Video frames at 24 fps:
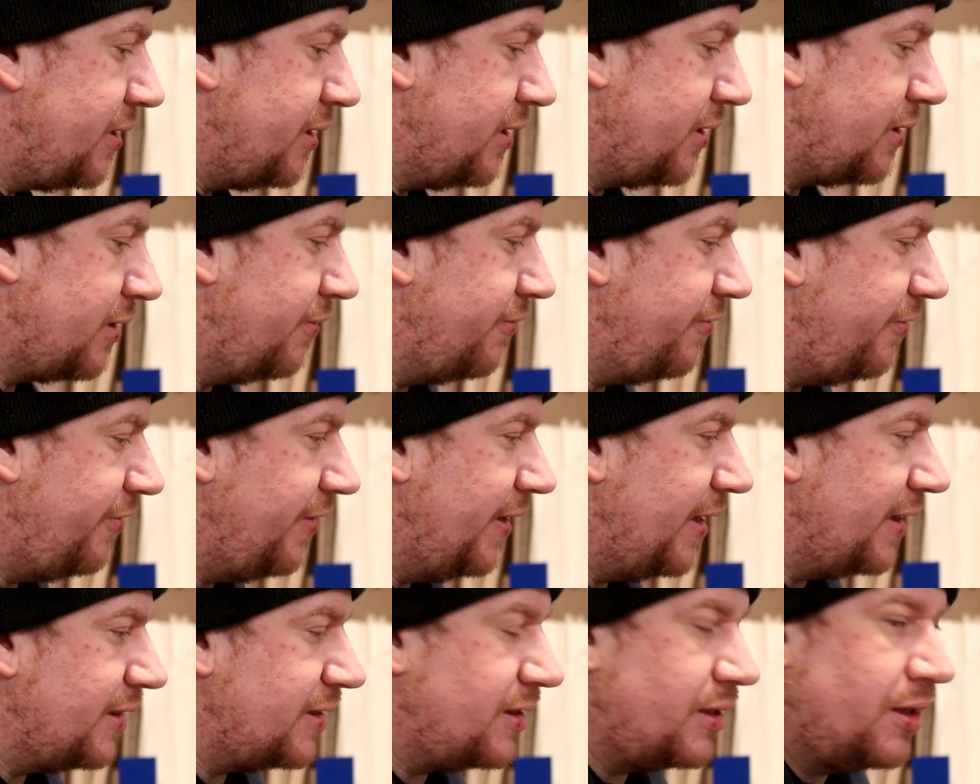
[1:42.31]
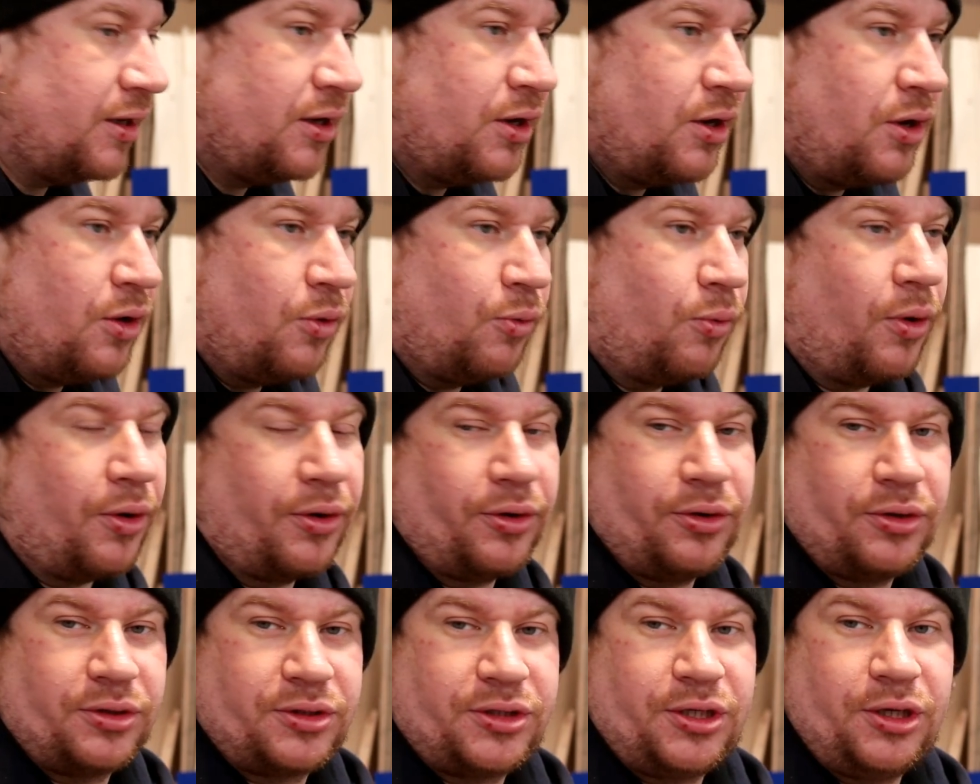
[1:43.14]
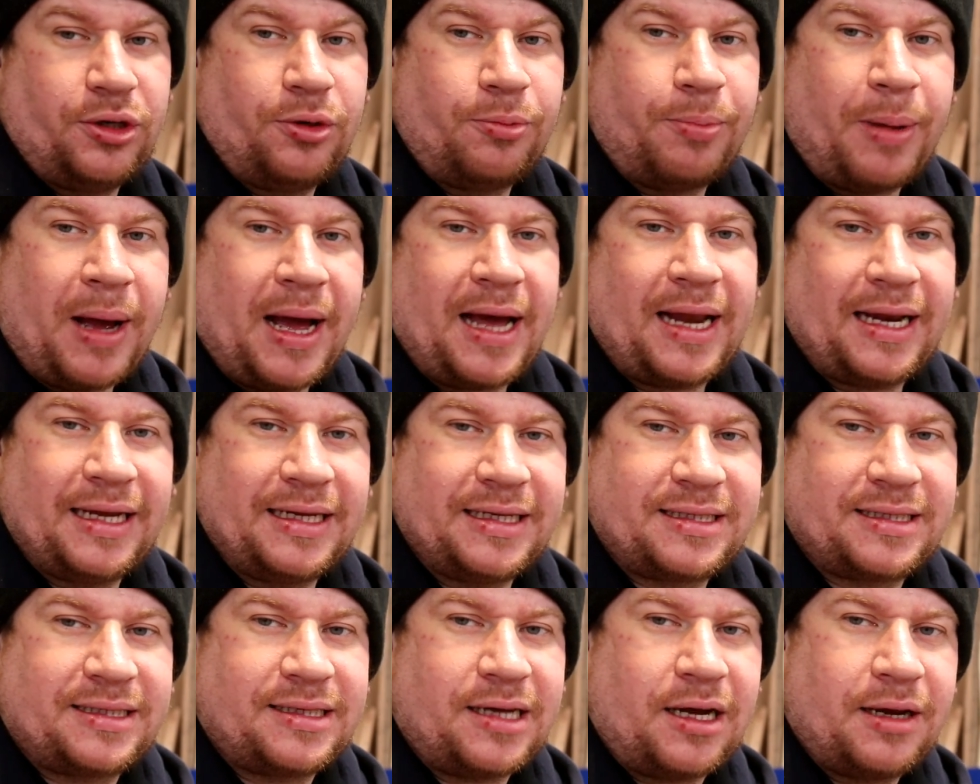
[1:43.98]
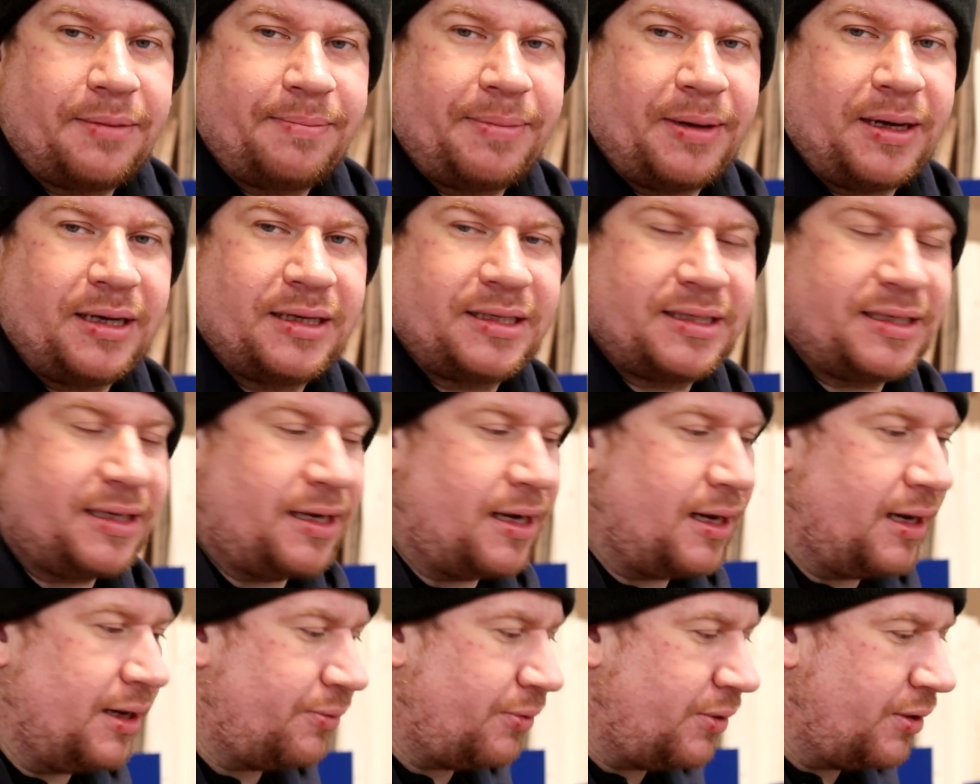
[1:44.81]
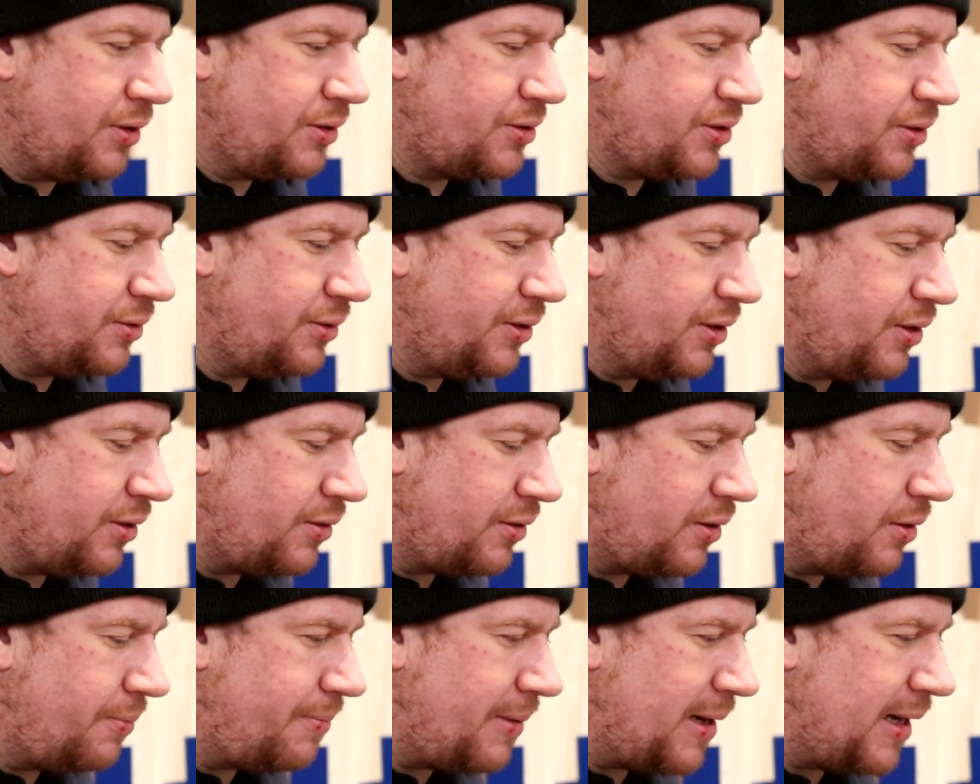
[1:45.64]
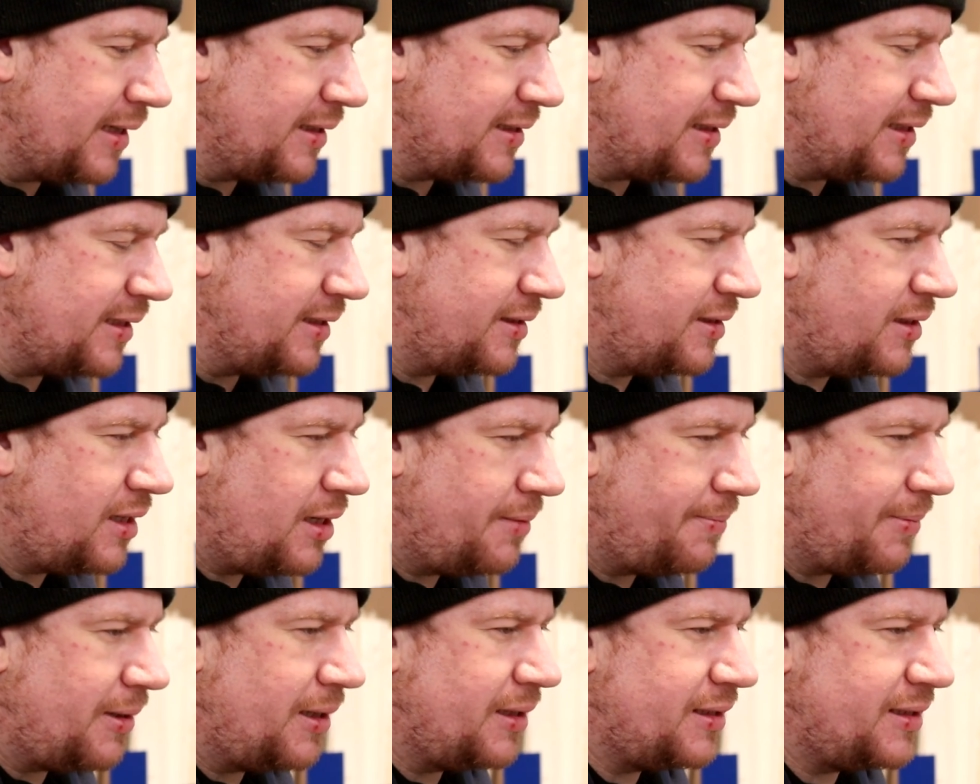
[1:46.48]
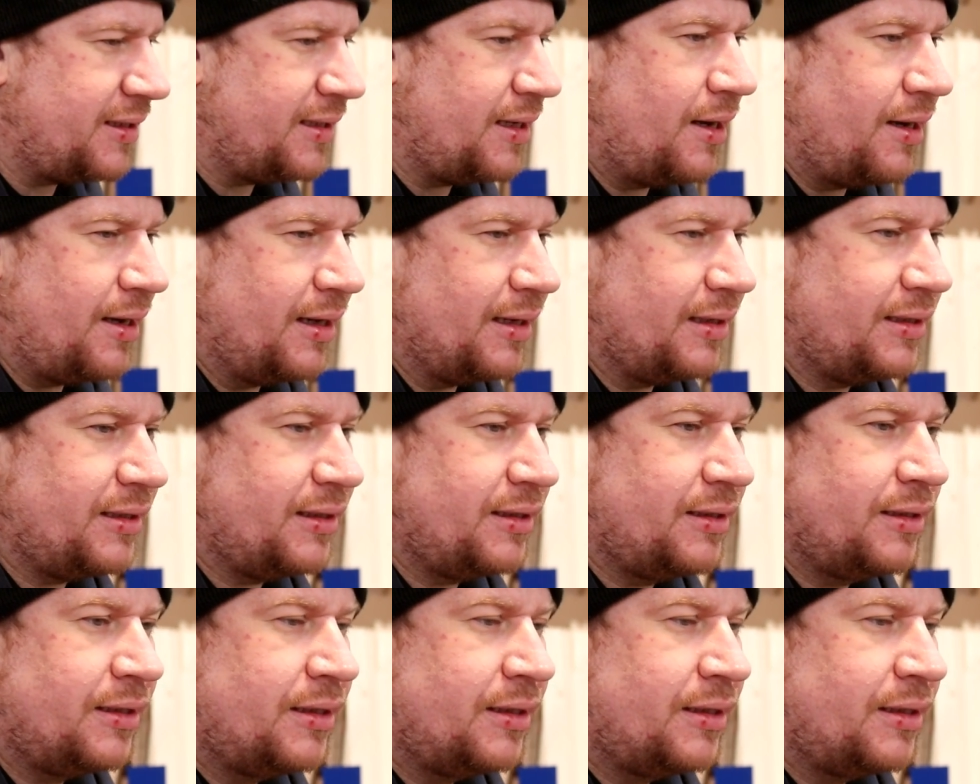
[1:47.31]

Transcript: that can fit one or two pallets side by side, one or two euro pallets in side by side.